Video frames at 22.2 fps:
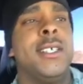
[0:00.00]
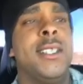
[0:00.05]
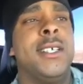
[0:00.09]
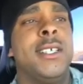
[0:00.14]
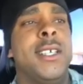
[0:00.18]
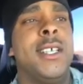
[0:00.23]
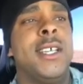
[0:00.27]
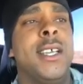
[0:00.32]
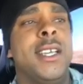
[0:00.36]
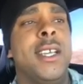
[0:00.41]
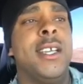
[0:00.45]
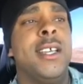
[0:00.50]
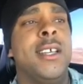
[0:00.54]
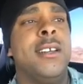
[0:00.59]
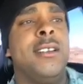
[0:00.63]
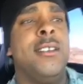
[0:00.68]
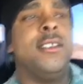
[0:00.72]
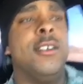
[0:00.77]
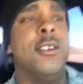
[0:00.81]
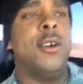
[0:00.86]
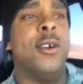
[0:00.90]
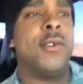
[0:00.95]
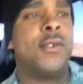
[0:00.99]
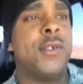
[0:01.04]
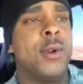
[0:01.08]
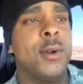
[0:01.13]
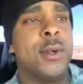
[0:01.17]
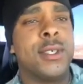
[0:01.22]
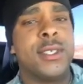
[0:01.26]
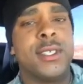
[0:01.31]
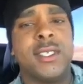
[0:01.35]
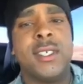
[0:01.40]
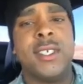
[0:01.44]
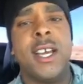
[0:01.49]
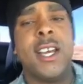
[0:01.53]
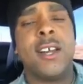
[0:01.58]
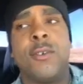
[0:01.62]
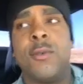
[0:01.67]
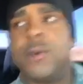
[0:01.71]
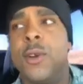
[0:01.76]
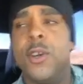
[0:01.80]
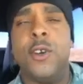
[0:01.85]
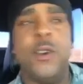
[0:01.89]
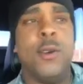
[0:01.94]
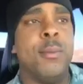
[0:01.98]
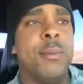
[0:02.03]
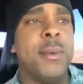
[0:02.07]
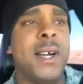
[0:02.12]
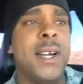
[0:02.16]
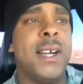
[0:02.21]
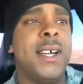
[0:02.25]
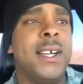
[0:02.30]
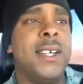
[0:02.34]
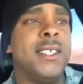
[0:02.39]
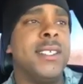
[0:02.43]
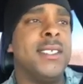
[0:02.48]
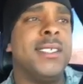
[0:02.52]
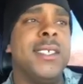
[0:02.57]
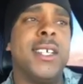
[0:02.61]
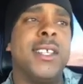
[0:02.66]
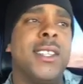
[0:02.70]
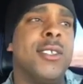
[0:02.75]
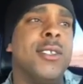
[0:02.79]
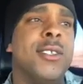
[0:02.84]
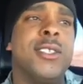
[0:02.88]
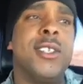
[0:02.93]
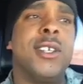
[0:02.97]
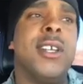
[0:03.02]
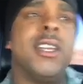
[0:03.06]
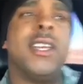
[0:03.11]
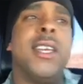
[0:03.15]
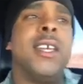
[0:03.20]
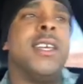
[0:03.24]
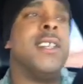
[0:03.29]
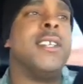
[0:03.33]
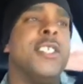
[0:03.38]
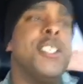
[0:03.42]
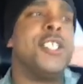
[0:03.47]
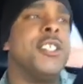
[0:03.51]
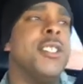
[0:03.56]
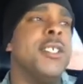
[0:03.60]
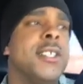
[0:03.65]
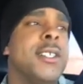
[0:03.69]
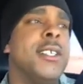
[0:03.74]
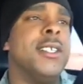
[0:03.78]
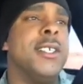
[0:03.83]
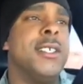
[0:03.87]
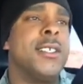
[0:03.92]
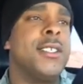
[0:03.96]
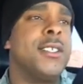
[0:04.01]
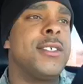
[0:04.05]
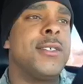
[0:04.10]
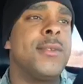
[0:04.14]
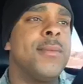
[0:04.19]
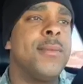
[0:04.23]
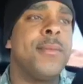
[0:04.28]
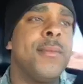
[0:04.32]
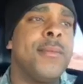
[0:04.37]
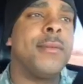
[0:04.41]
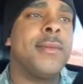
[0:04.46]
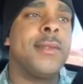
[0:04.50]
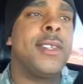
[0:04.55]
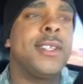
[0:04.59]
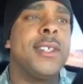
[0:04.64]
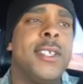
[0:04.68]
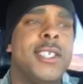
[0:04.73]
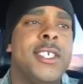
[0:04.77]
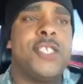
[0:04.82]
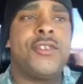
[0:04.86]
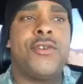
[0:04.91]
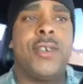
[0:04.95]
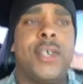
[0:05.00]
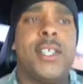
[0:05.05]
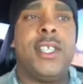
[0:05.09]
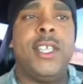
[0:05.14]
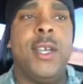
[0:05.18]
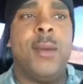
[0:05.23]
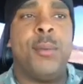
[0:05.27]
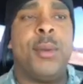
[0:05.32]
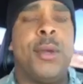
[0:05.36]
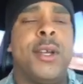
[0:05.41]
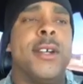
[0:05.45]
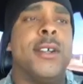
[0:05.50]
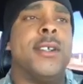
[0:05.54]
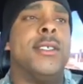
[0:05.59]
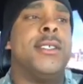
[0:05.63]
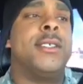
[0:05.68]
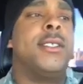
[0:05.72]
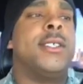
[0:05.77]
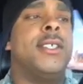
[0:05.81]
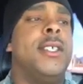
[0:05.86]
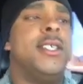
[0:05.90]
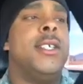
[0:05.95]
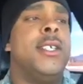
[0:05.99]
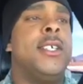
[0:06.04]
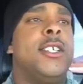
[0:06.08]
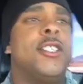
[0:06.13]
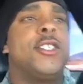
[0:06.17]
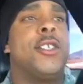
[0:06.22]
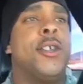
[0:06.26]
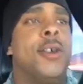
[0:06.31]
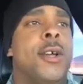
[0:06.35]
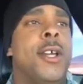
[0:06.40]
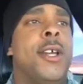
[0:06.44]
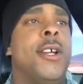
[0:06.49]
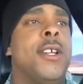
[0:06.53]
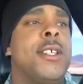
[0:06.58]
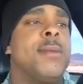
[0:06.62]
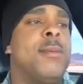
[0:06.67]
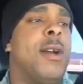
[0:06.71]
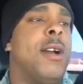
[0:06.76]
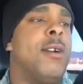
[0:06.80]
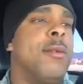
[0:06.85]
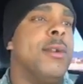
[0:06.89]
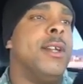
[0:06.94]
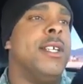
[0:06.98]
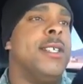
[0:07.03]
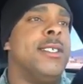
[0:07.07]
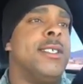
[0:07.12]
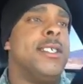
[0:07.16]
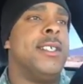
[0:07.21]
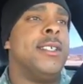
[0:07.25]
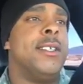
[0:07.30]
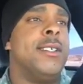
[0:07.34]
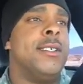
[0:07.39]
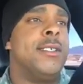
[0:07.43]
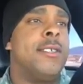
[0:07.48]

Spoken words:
and you know, of course, it's not a real mod, it's nothing to the engine, it's strictly appearance. So here's my reasoning.